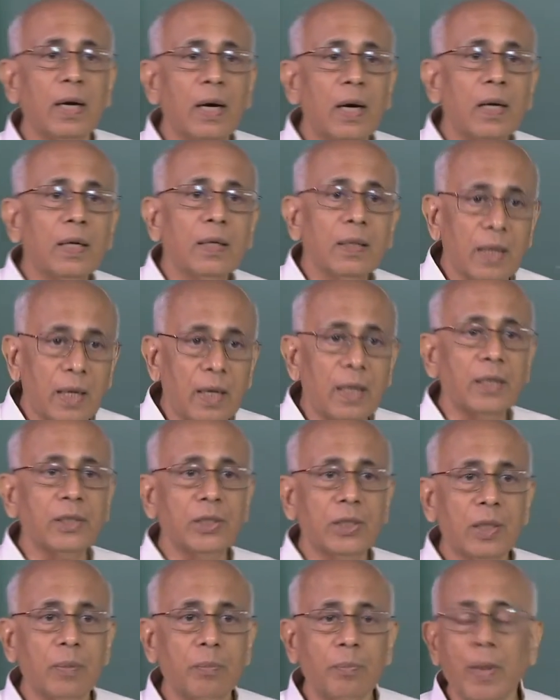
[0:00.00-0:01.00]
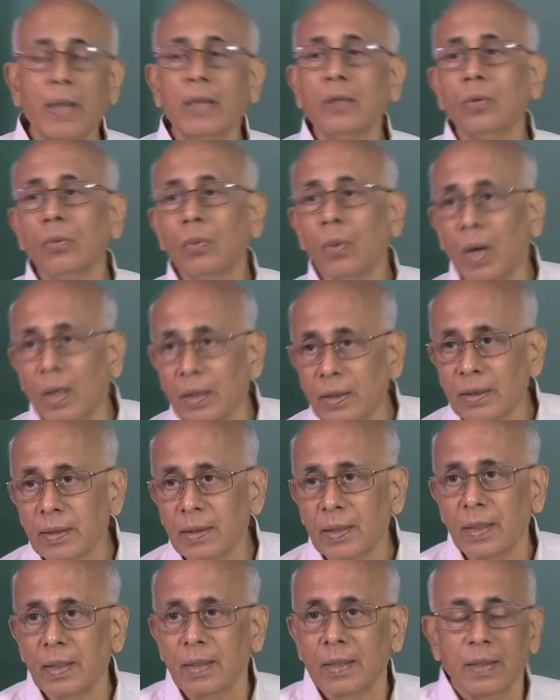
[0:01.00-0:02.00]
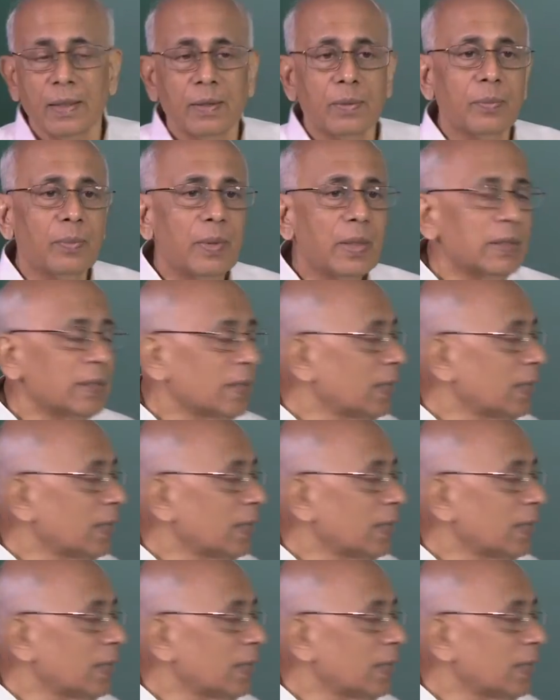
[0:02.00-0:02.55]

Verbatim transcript: R large compared to what. Where is